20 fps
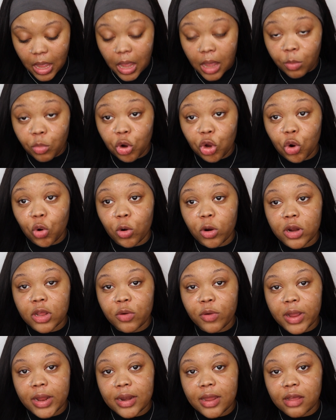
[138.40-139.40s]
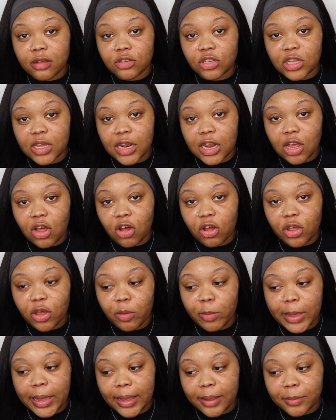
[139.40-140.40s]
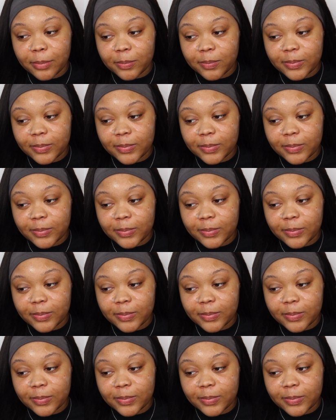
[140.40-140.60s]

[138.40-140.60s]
I'm recording right now, so can I call y'all back?